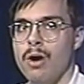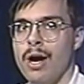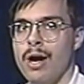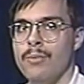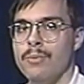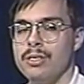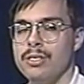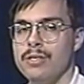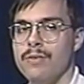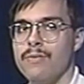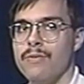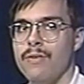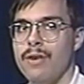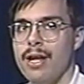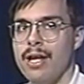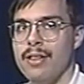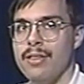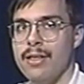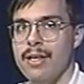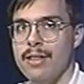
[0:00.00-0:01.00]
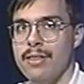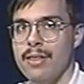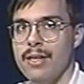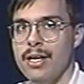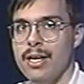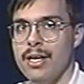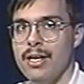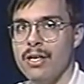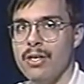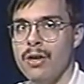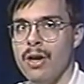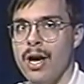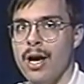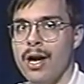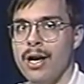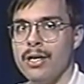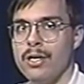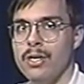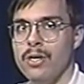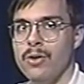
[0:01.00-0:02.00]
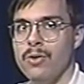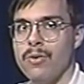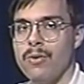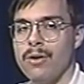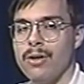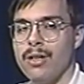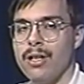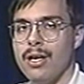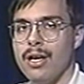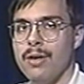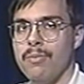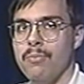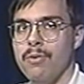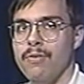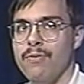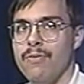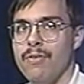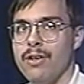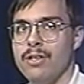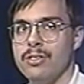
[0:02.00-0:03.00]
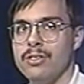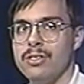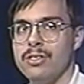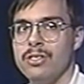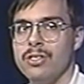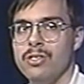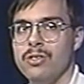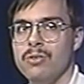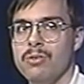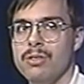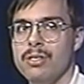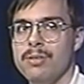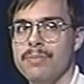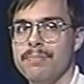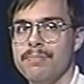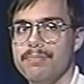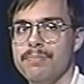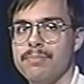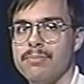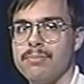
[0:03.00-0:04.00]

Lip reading: was afraid that the Cunard line would follow suit.